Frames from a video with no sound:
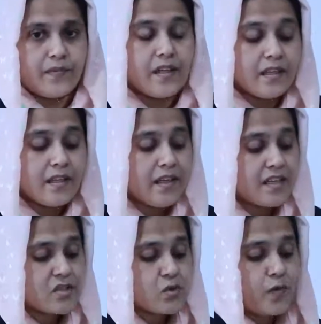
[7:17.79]
Then the
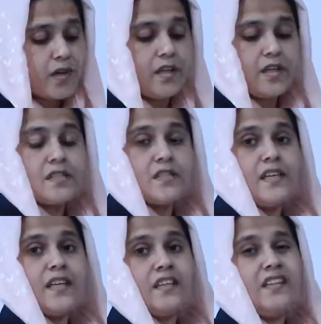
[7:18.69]
next one is
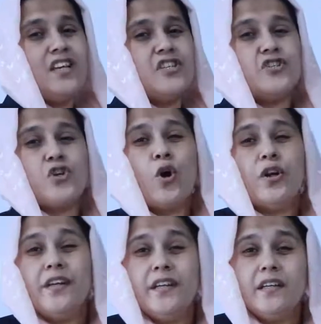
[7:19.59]
tick the
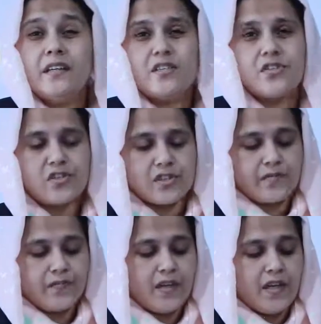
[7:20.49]
shortest.
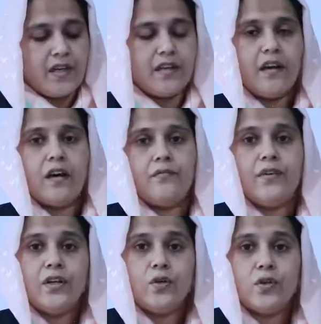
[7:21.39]
Yeah,
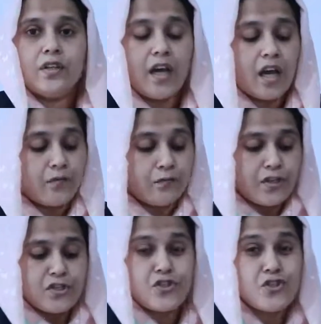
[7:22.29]
we know that
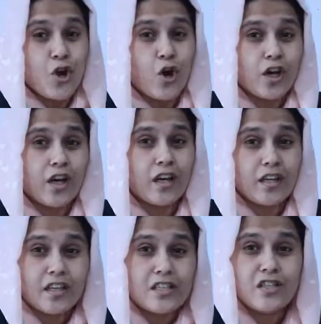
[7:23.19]
which joker
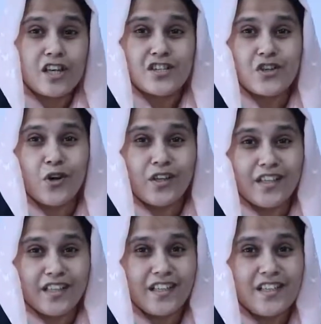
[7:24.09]
is the
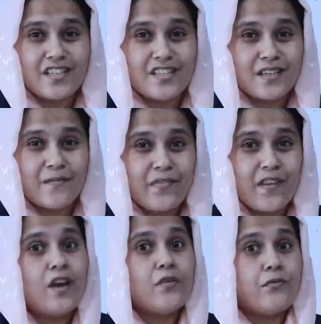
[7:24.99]
shortest?
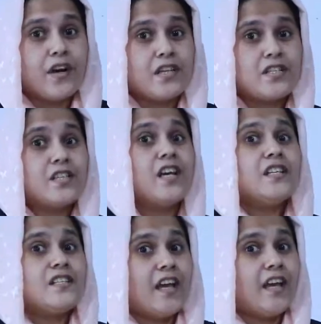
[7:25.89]
First,
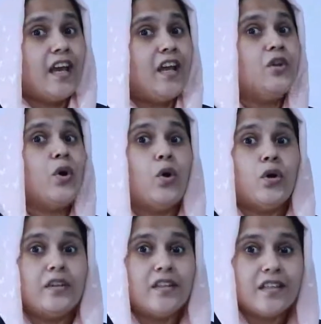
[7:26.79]
second
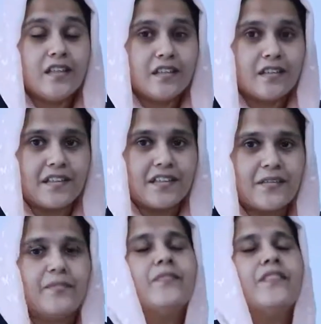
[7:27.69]
or third?
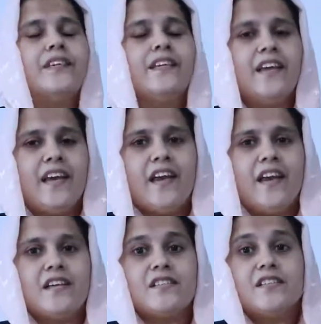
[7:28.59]

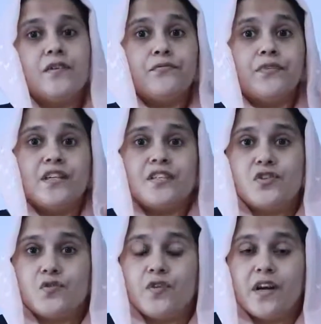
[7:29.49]
Yes, the
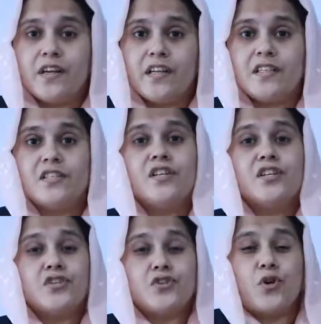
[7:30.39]
first one is
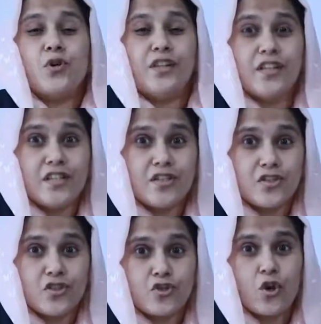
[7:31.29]
the
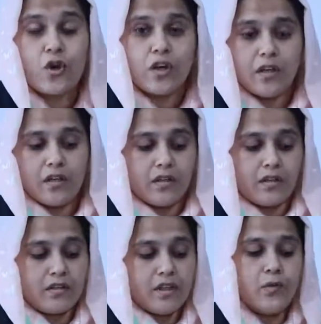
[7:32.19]
shortest
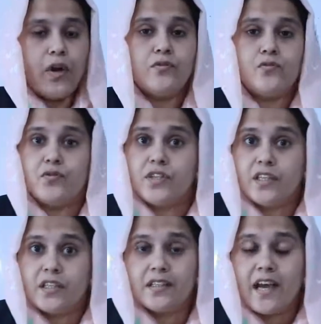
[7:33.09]
joker. Then you have to
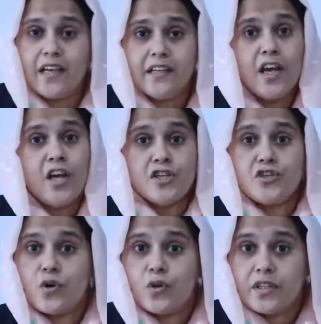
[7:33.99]
tick that
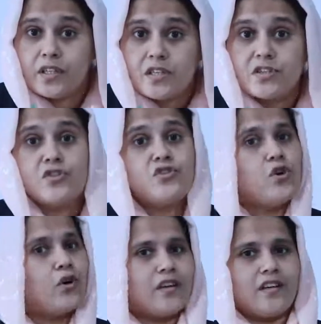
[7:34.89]
shortest
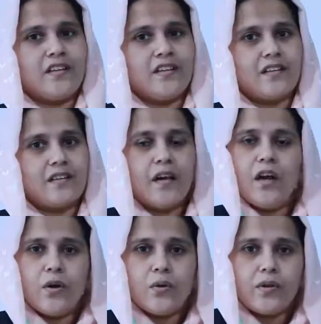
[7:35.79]
joker.
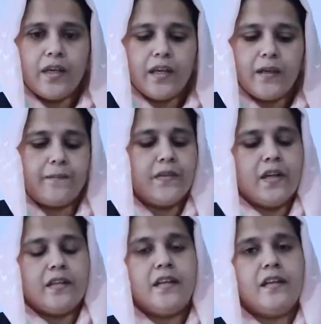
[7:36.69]
Okay,
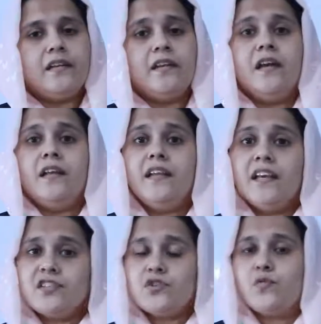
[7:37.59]
then
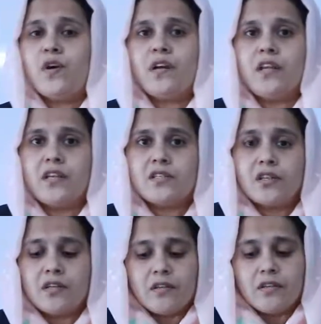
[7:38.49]
next one
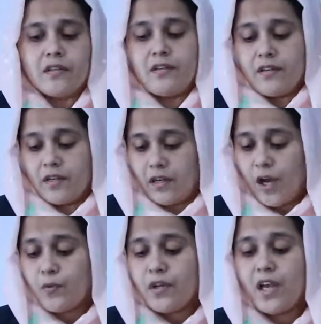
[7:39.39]
is
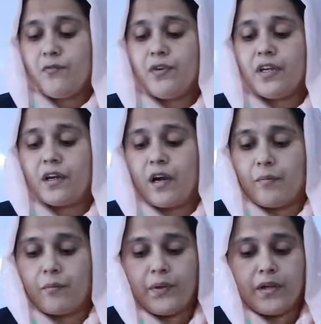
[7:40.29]
how can we
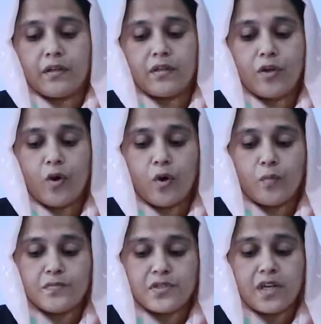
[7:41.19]
compare the
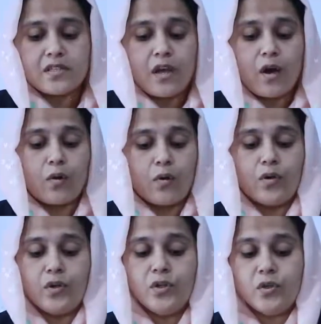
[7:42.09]
objects
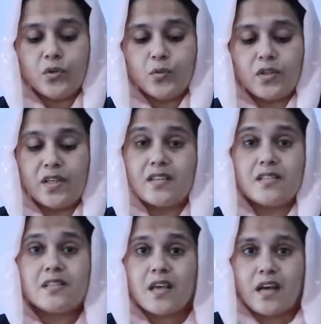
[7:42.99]
according to the
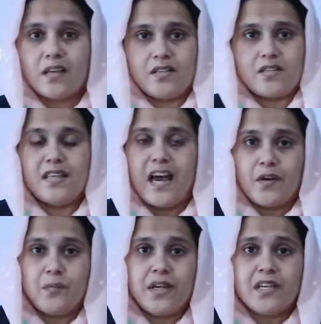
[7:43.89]
size?
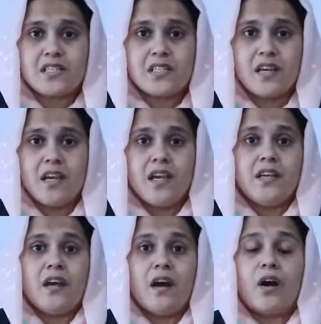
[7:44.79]
That means,
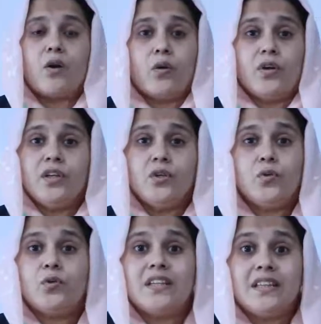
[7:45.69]
yeah, according
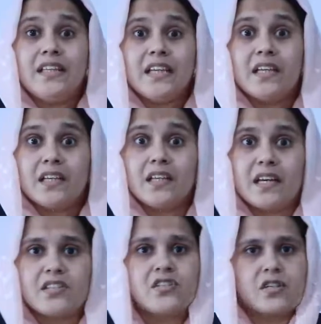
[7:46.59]
to the
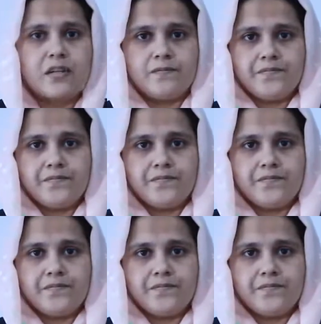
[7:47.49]
thickness.